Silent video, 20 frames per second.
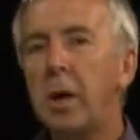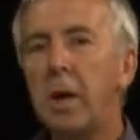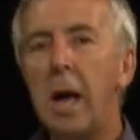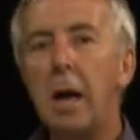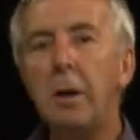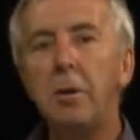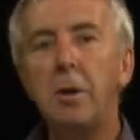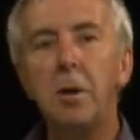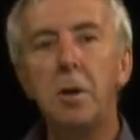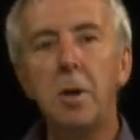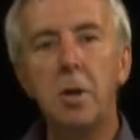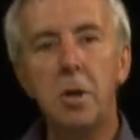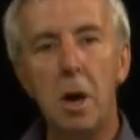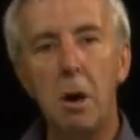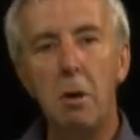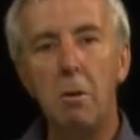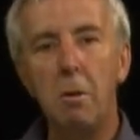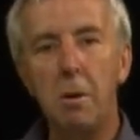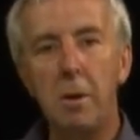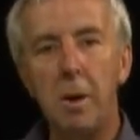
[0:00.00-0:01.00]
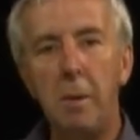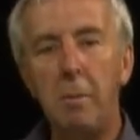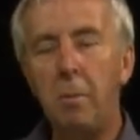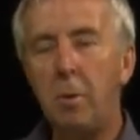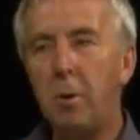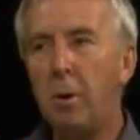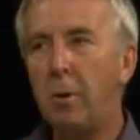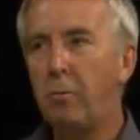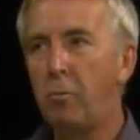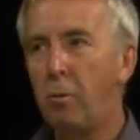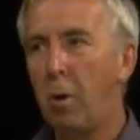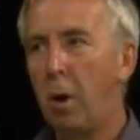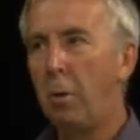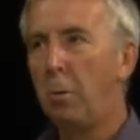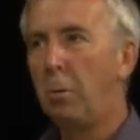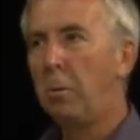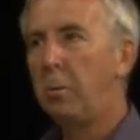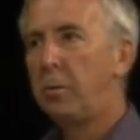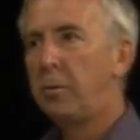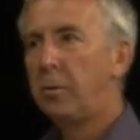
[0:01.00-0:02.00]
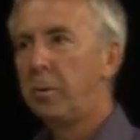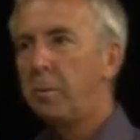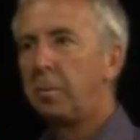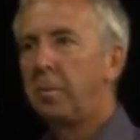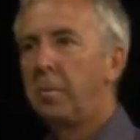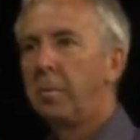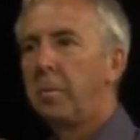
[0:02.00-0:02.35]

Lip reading: counting the total number of rolls.